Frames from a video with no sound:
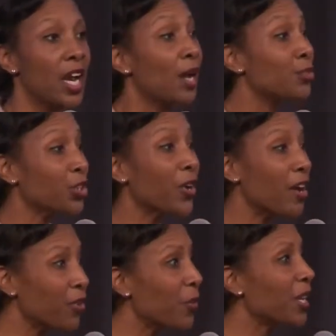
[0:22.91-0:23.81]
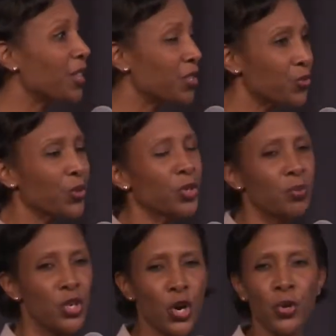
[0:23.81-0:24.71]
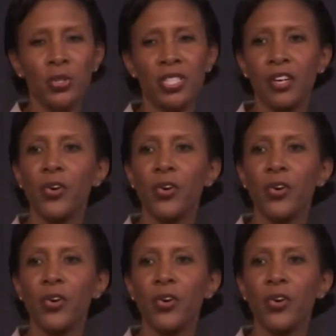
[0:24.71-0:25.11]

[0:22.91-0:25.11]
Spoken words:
I'm sure everyone in this room knows that